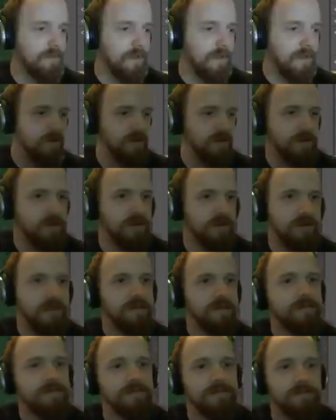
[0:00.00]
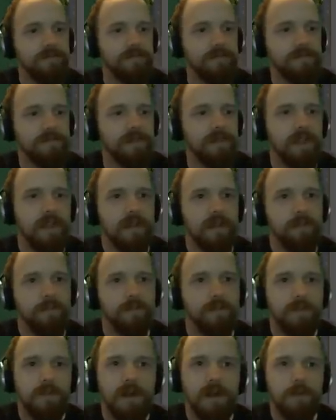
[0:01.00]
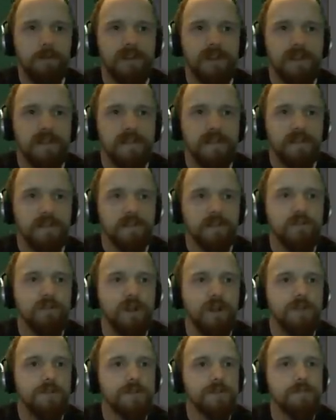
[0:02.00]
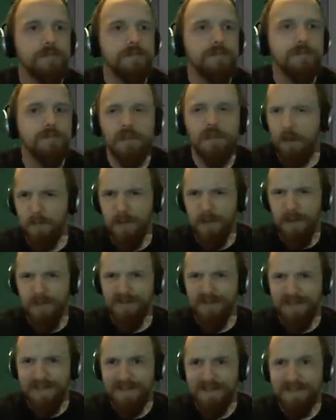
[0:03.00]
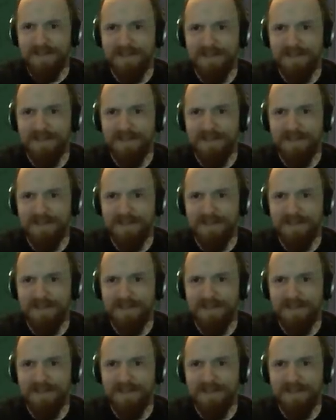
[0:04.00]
it shouldn't have done. Um, I was editing the shot. Apologies.